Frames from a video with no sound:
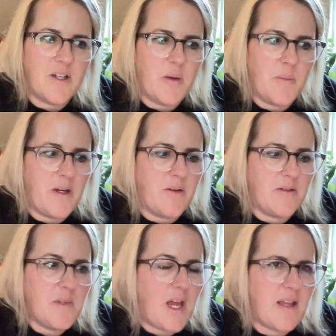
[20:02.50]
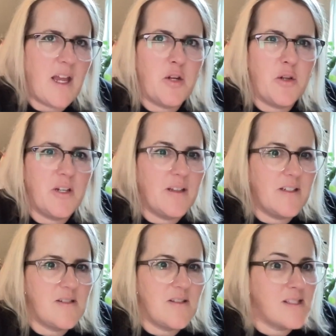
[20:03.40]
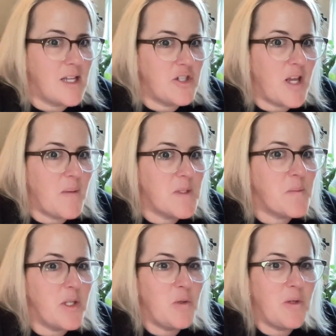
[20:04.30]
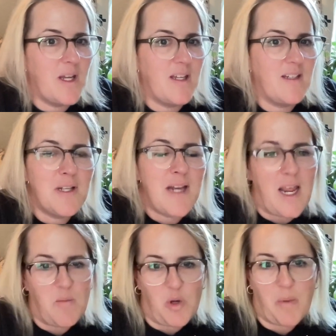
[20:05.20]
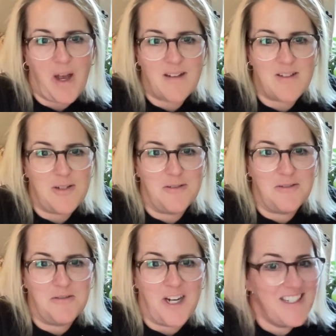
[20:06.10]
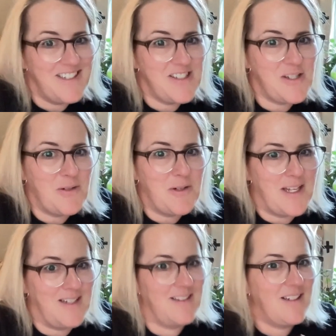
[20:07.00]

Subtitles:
about, I know you can at least do this on gems, but you can name your bot too, right? So you can,